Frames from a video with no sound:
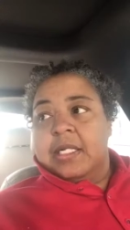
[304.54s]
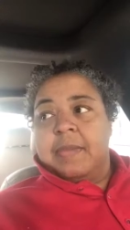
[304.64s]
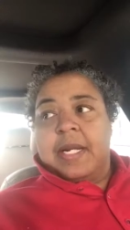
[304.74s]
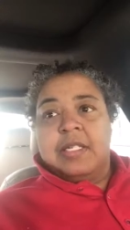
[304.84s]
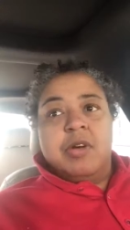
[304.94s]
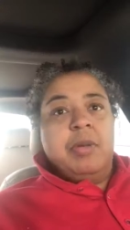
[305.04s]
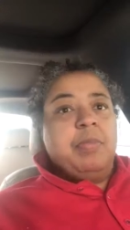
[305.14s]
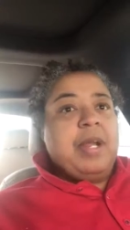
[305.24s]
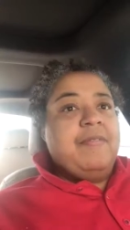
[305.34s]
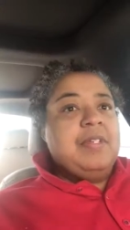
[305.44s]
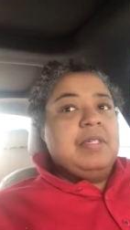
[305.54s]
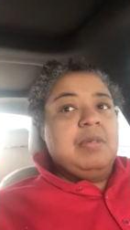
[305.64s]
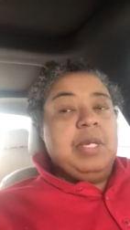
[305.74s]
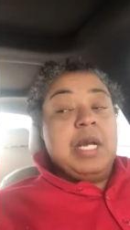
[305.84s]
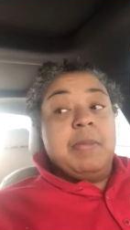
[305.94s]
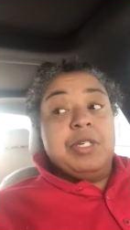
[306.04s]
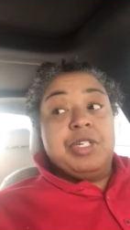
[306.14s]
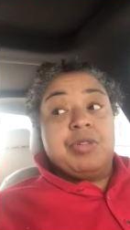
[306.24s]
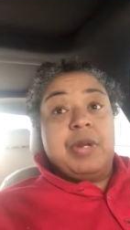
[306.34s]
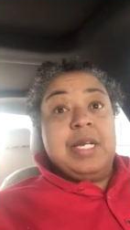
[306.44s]
and say, let's go to breakfast, we coming
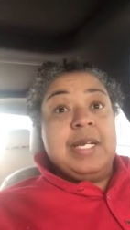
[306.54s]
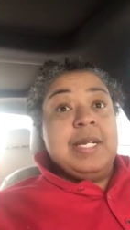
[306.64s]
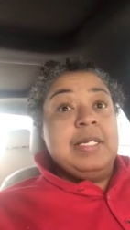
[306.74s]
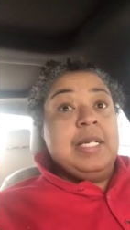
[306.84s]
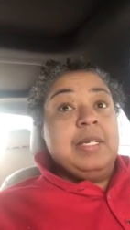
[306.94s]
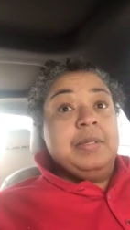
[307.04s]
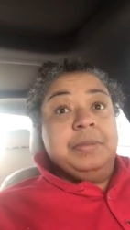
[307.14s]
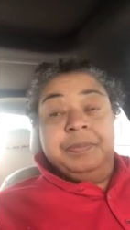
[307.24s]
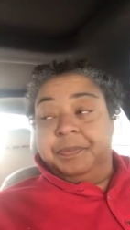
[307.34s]
straight down here.